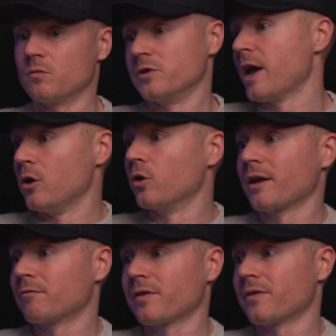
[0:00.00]

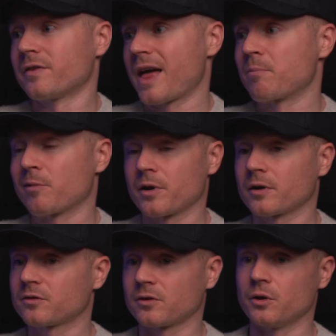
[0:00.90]
looking for that
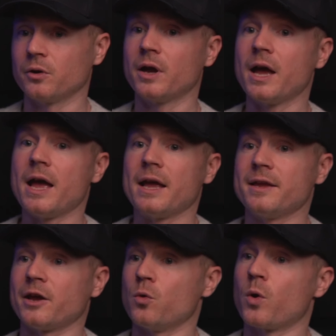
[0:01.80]
product. So
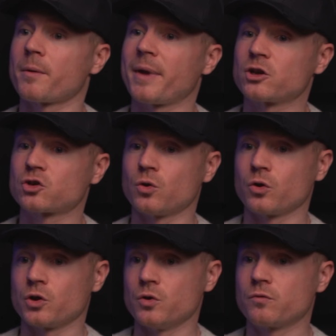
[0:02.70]
you want to make sure
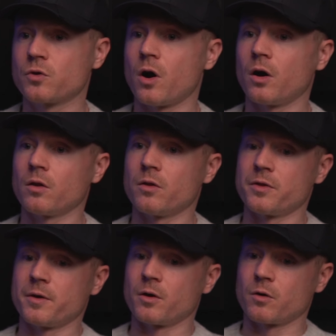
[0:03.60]
that you've got
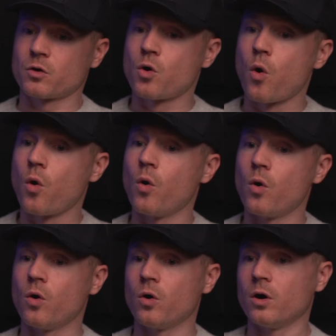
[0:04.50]
the
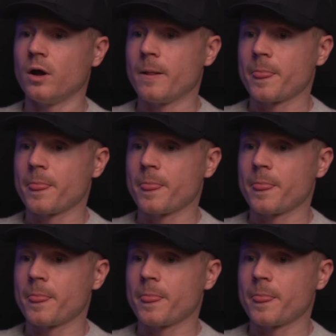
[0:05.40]
core